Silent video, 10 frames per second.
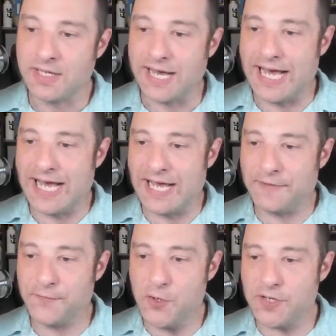
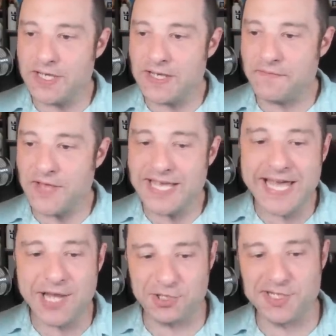Uh, Foodie
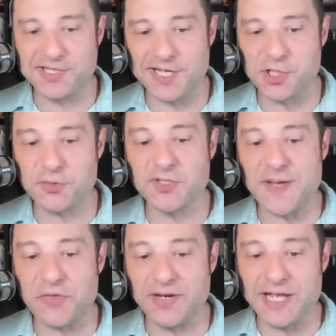Vacation says, just realized
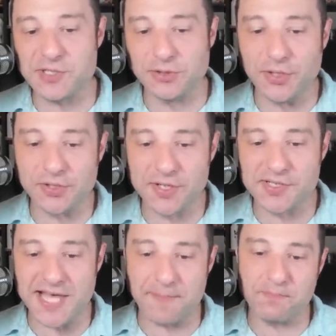my three night solo
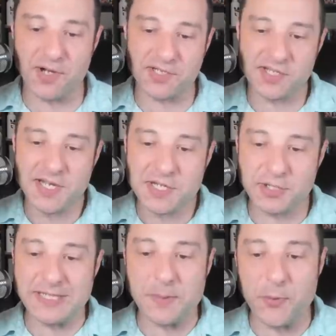cruise that booked
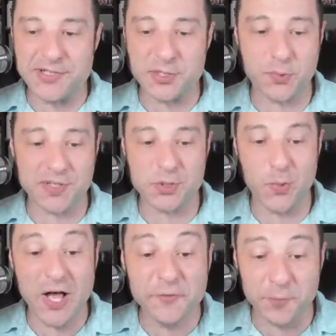during double points is worth
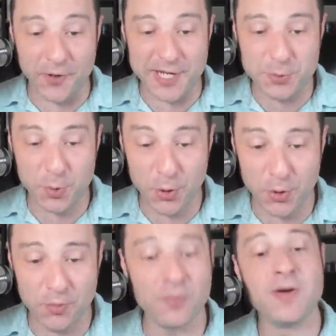12 points.
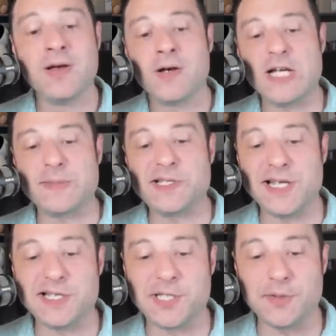Woohoo! Husband
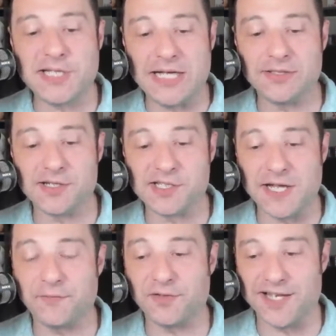says, don't tell her
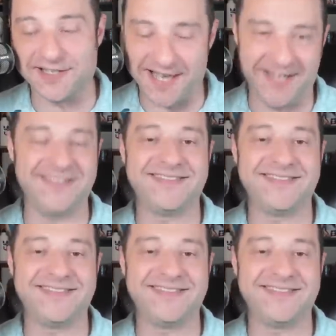stuff like that.